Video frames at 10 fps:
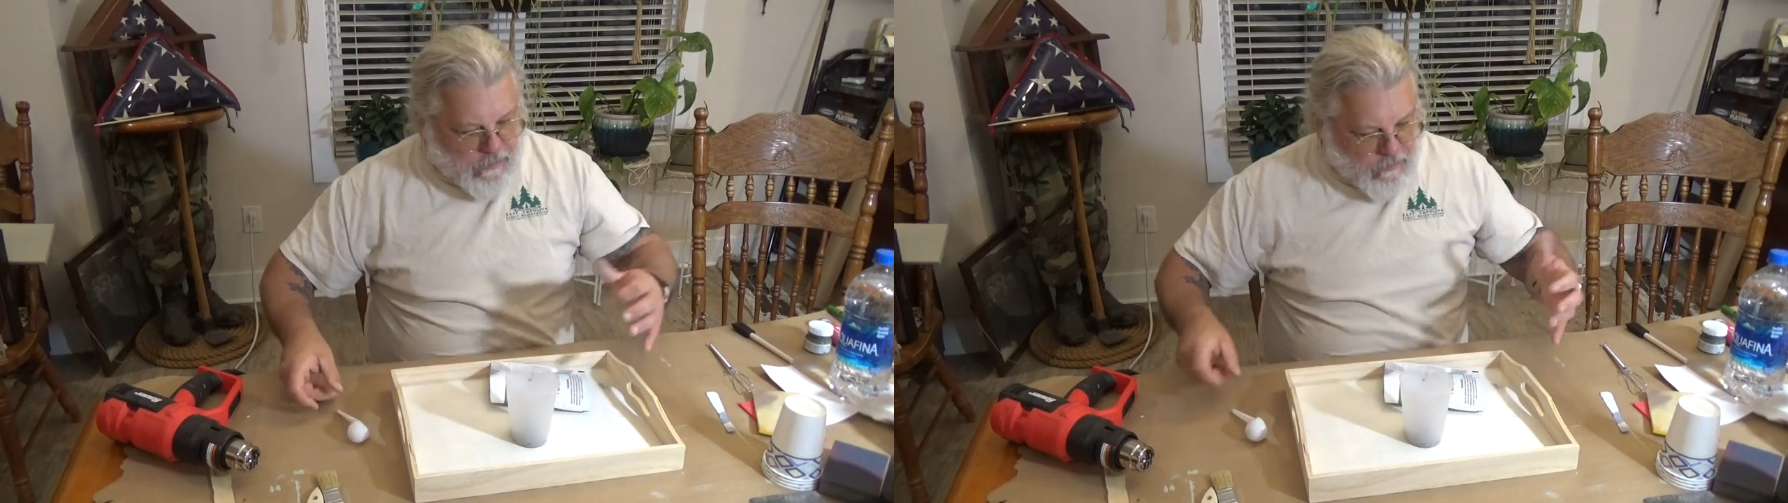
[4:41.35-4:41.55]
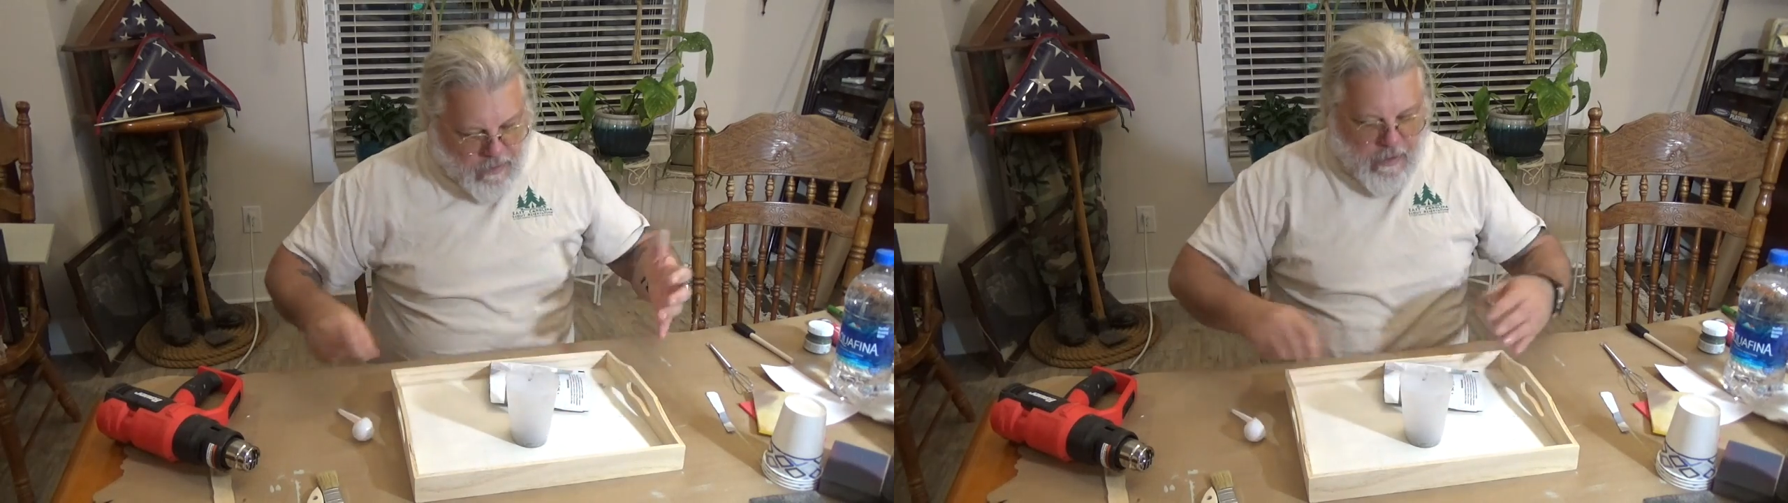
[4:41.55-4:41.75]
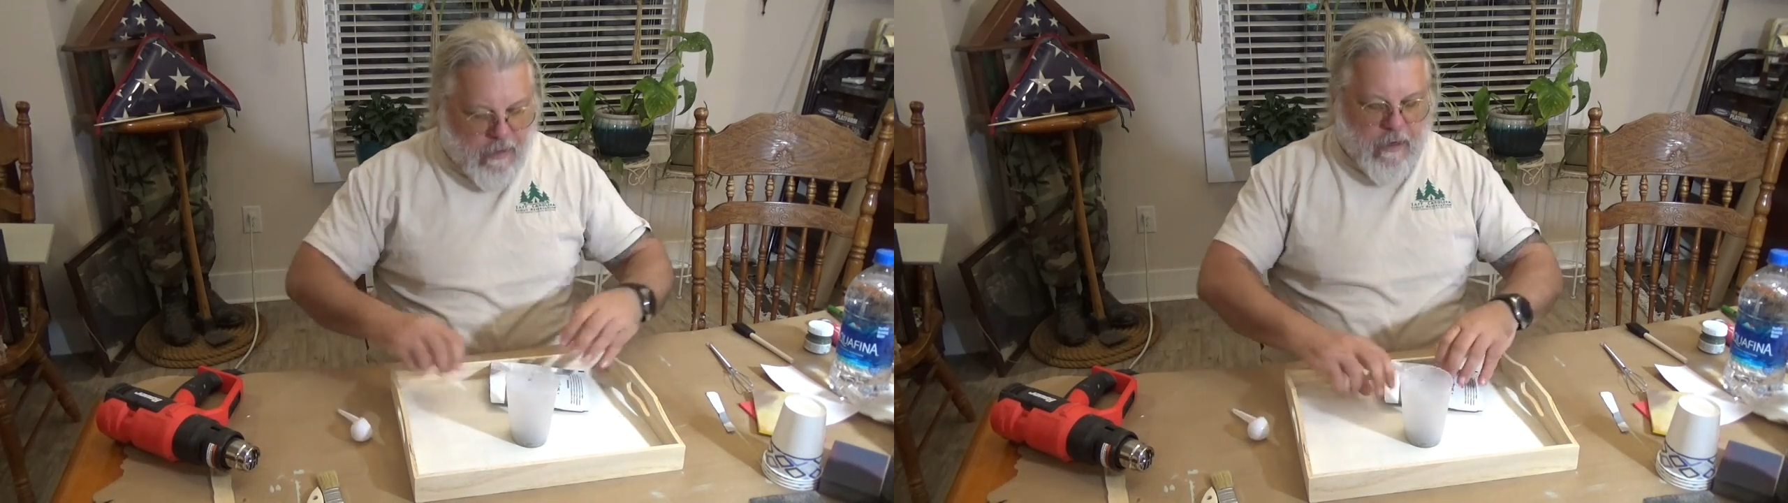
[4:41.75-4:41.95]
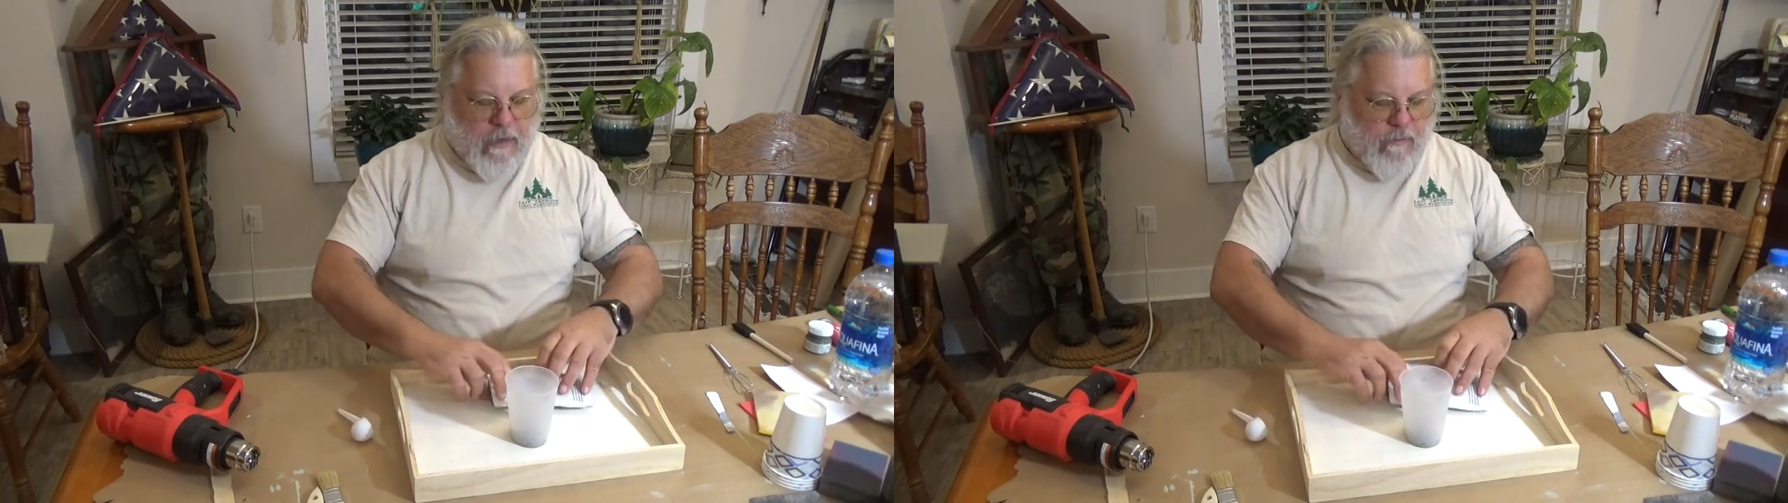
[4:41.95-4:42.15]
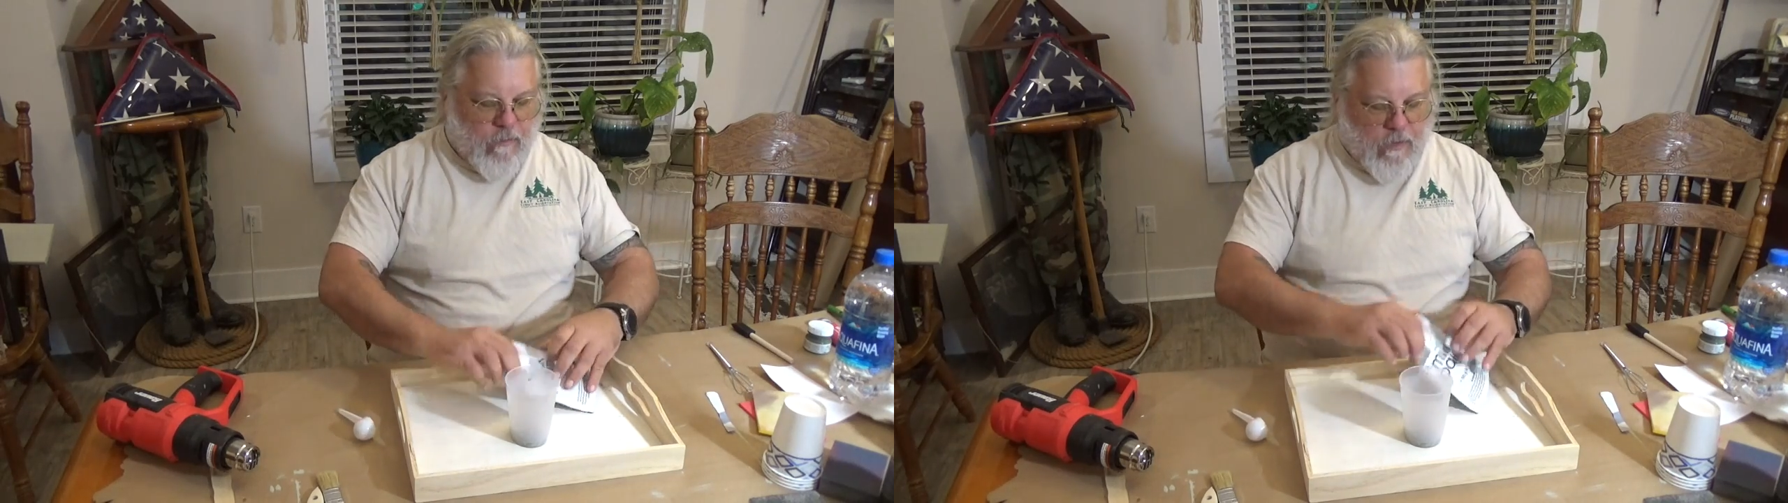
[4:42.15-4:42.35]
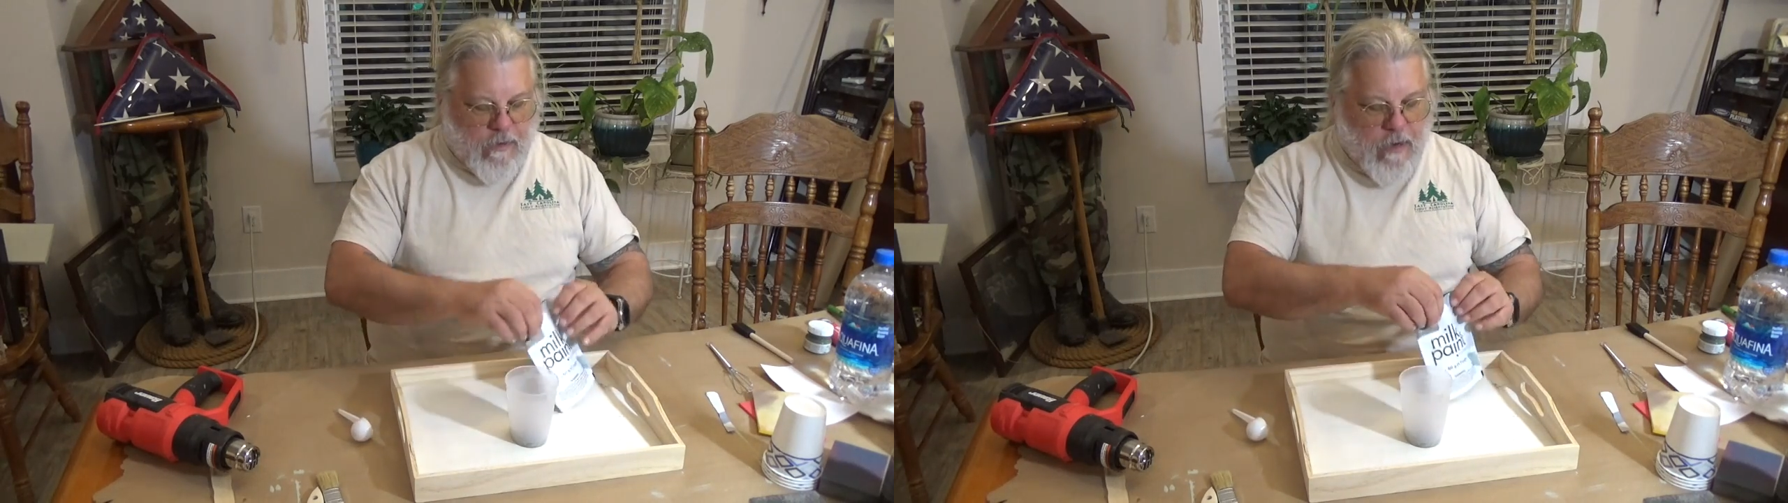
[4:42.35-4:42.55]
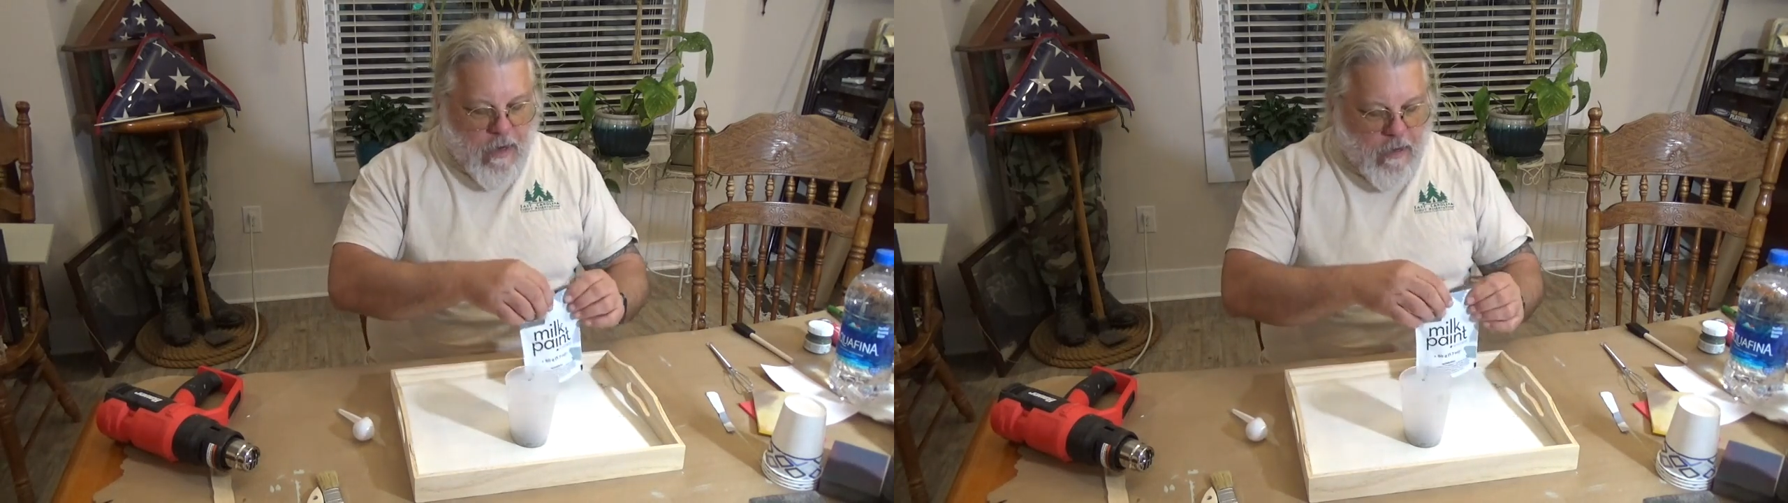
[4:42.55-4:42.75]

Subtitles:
so I get it everywhere.